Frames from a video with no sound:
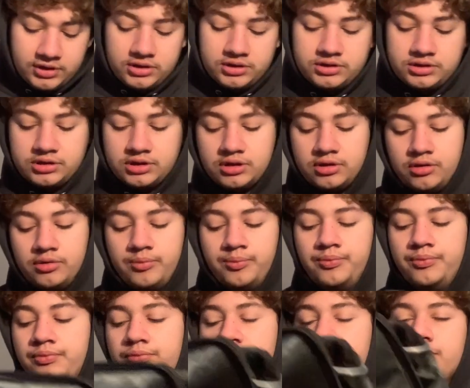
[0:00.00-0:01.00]
So
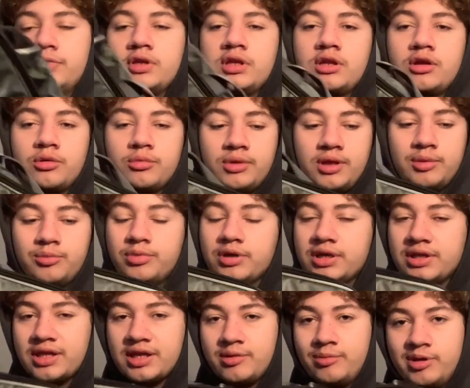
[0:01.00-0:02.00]
normally I'm bringing
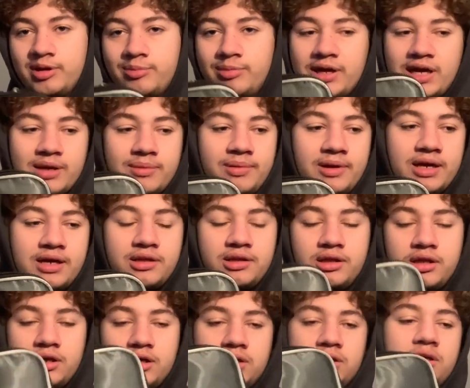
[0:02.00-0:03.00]
like a big backpack
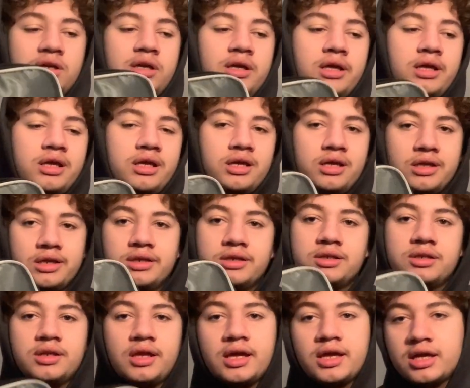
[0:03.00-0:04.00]
along and
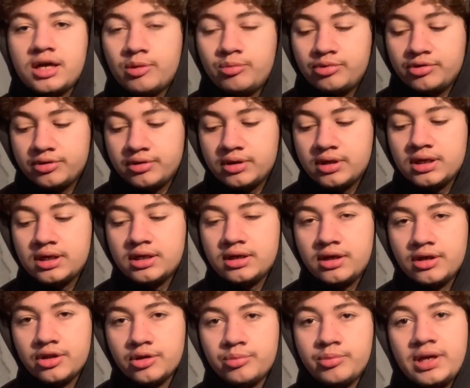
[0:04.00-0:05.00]
like a couple
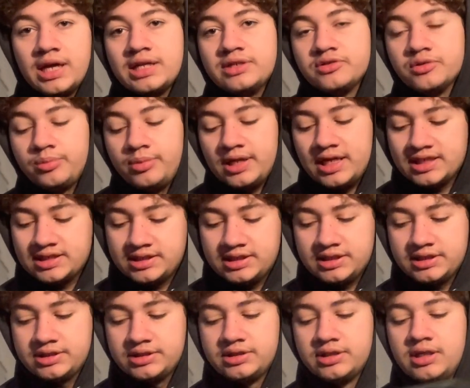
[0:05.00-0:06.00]
other bags for
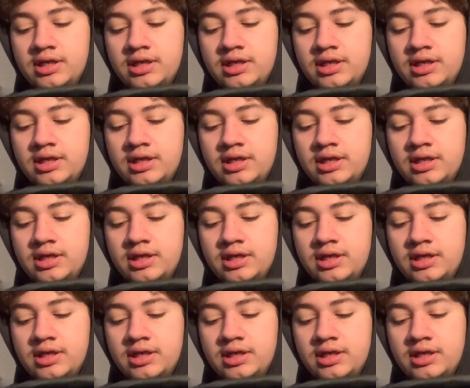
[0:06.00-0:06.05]
plastics.